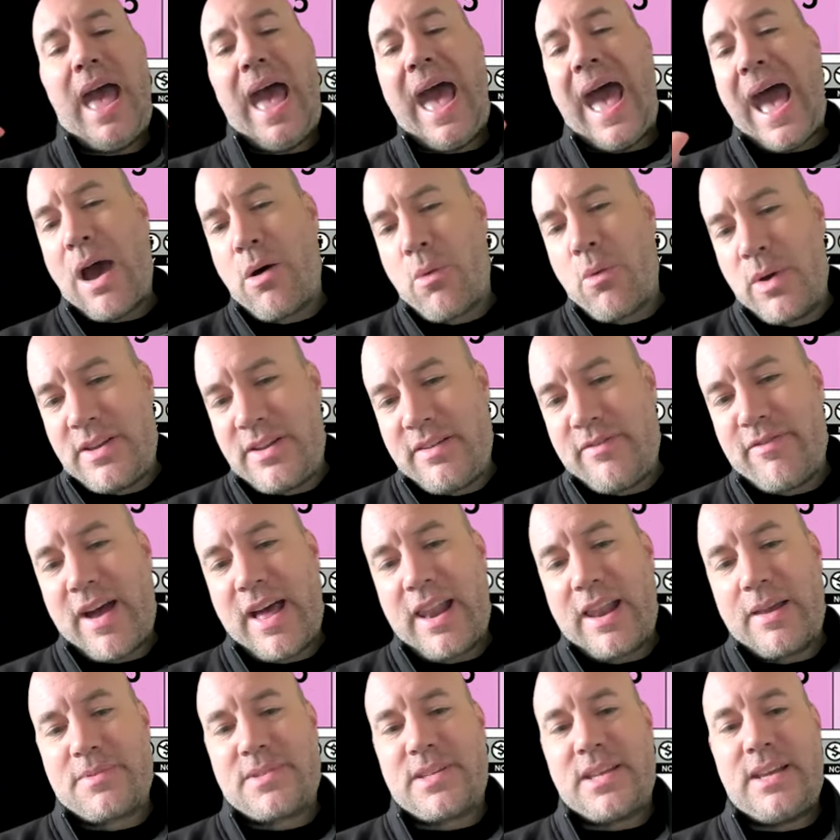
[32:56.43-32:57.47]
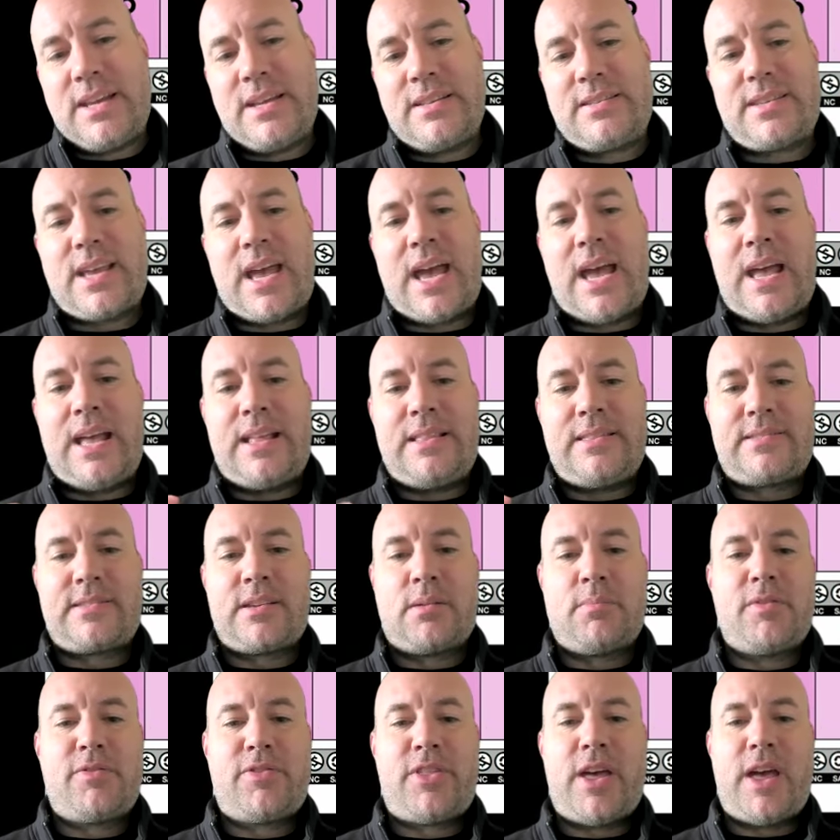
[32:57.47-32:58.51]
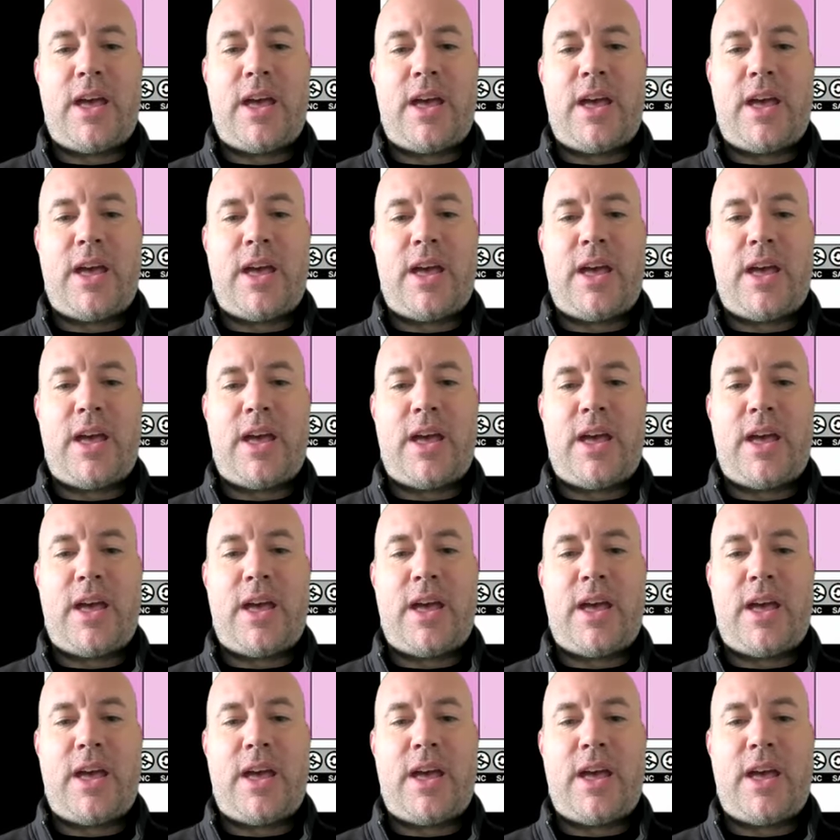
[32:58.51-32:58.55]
how we developed it, and some of